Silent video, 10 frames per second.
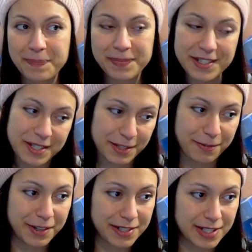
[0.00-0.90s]
This is the
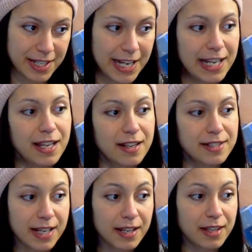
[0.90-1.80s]
first thing.
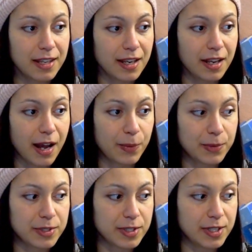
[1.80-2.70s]
Second thing I
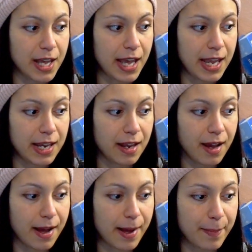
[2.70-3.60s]
would say
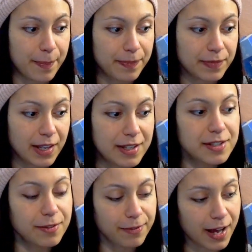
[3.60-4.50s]

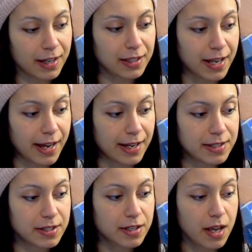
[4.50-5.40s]
is the fact
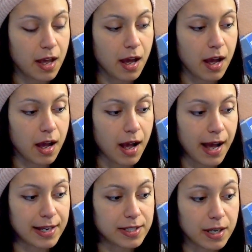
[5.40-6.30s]
that
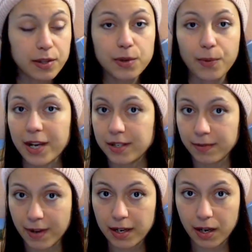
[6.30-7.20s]
I started
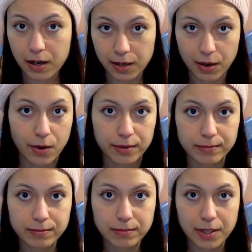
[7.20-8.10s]
writing very early
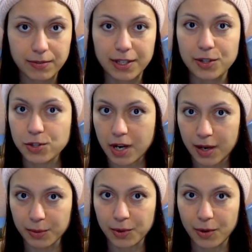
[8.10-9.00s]
on, even in
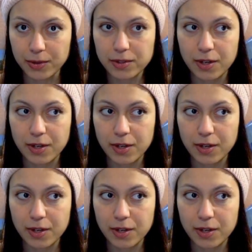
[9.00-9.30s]
childhood.